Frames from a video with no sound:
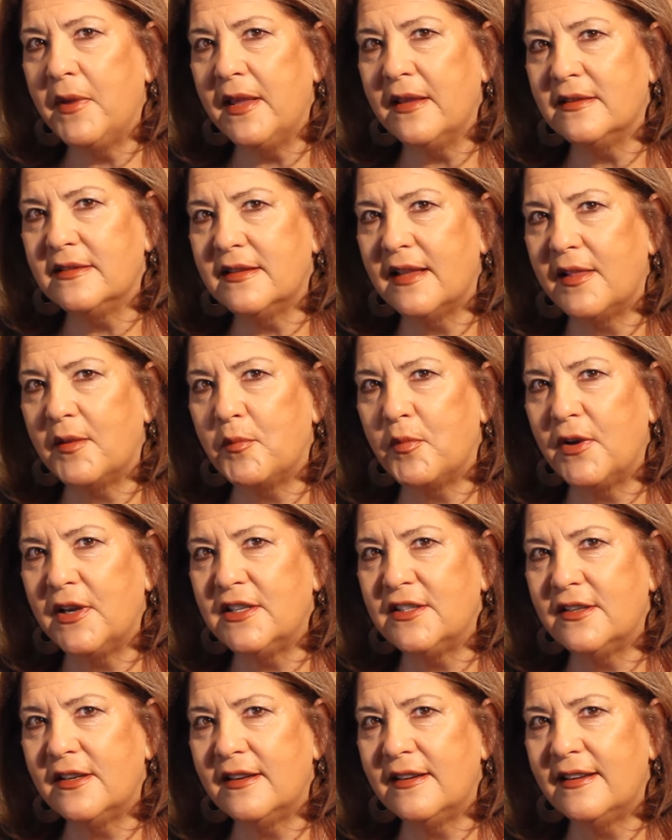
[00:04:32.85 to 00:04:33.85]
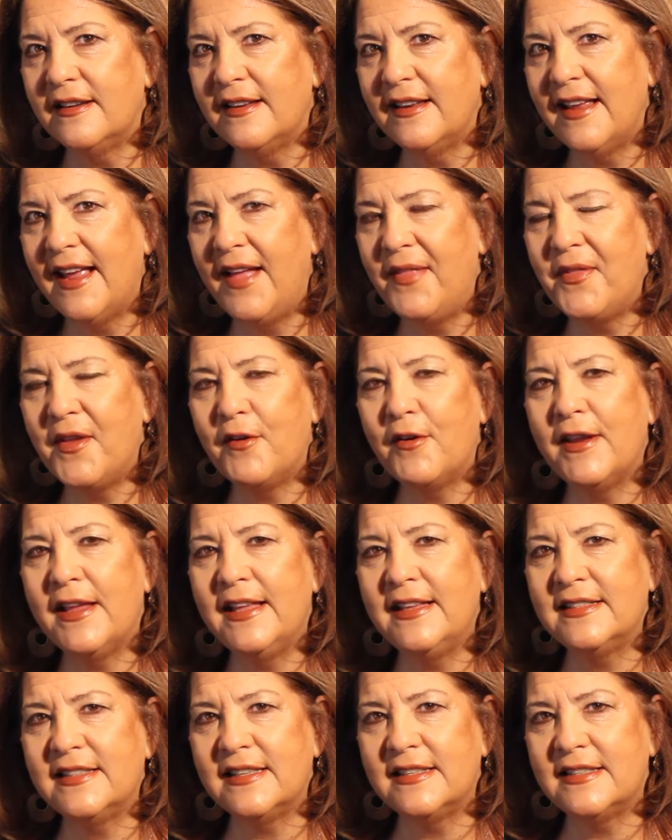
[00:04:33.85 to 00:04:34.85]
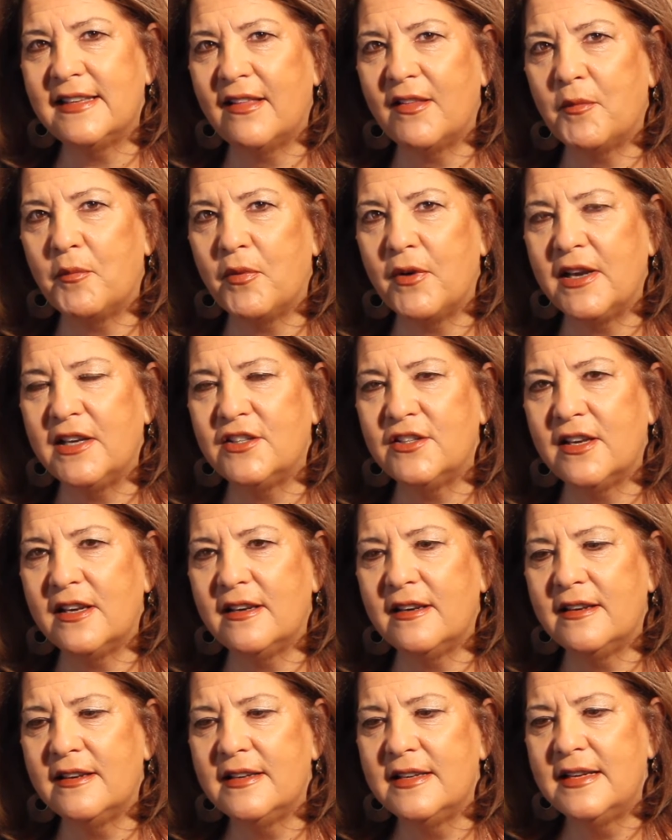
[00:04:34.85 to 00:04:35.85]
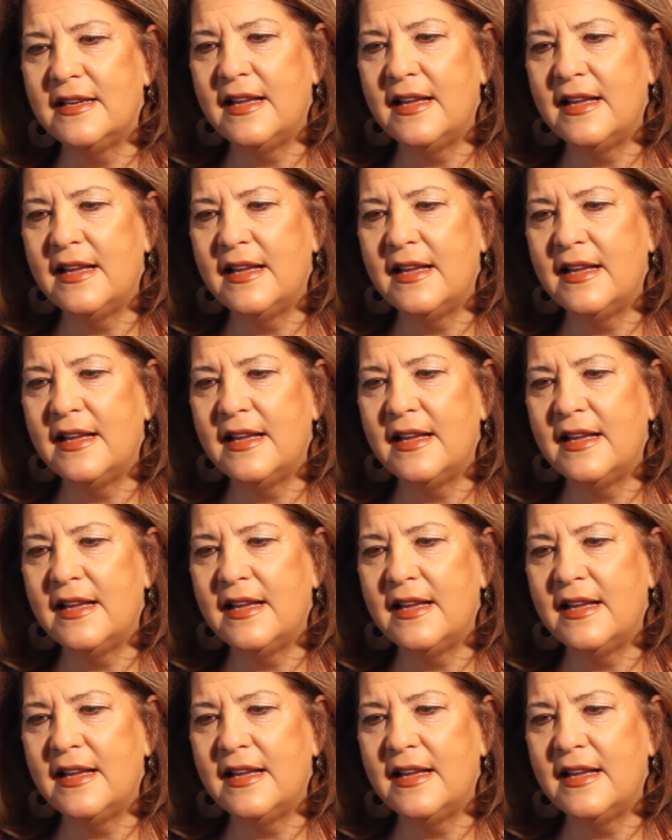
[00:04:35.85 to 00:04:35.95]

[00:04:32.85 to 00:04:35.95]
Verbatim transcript: be a celebration. And there is a celebration.